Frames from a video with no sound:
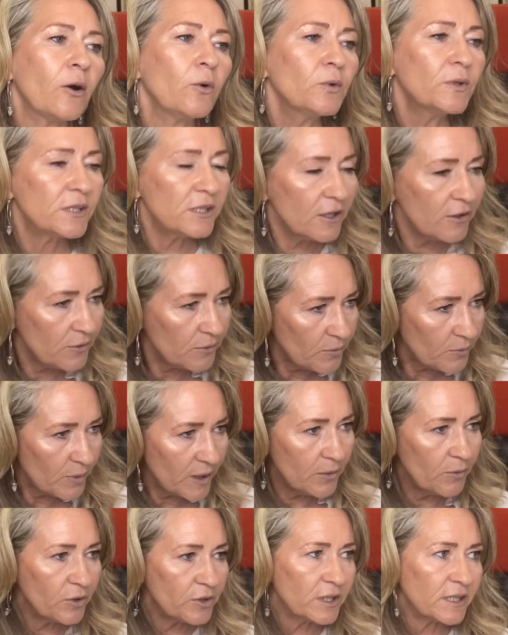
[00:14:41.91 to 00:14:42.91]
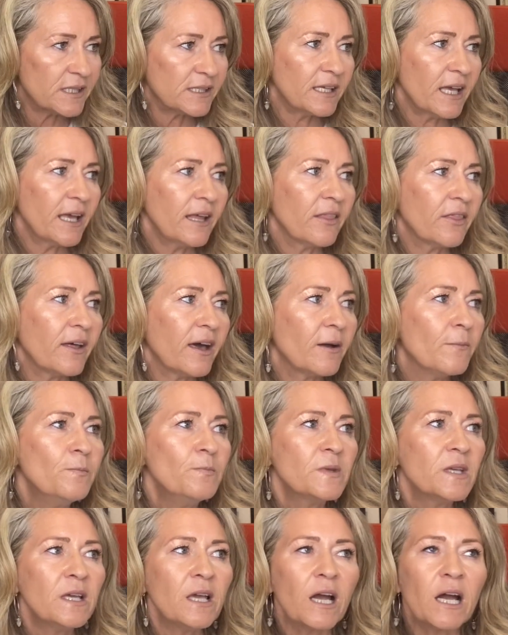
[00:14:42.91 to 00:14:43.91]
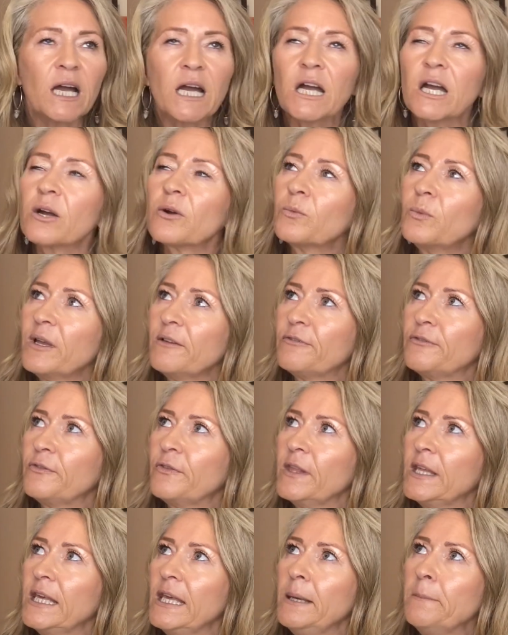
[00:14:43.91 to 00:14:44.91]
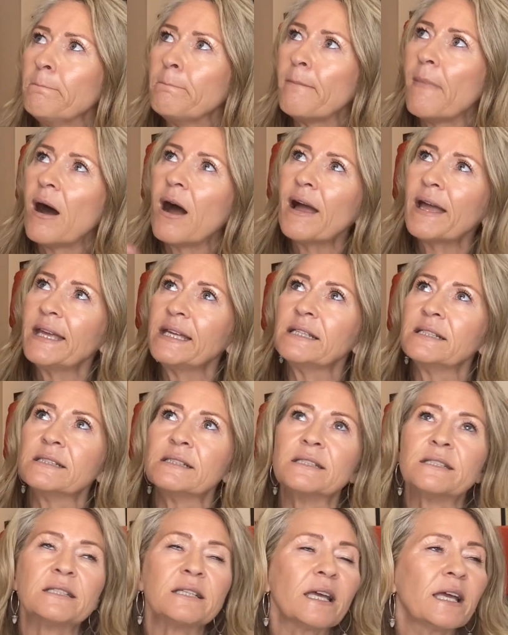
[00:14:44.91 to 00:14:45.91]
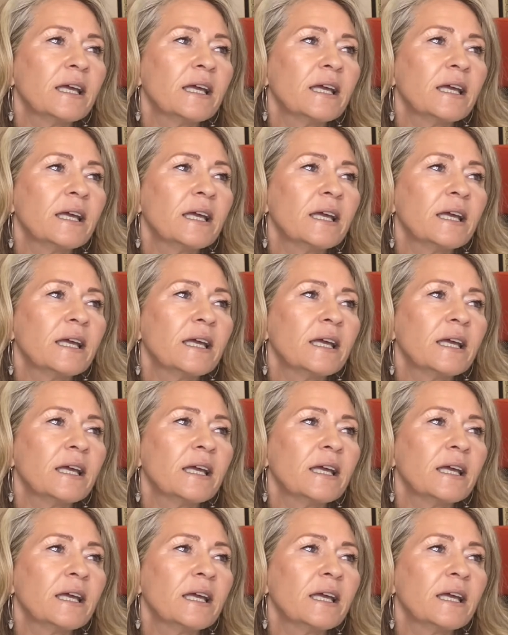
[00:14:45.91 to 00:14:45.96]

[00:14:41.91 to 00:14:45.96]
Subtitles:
Also, we want to say that with the mind,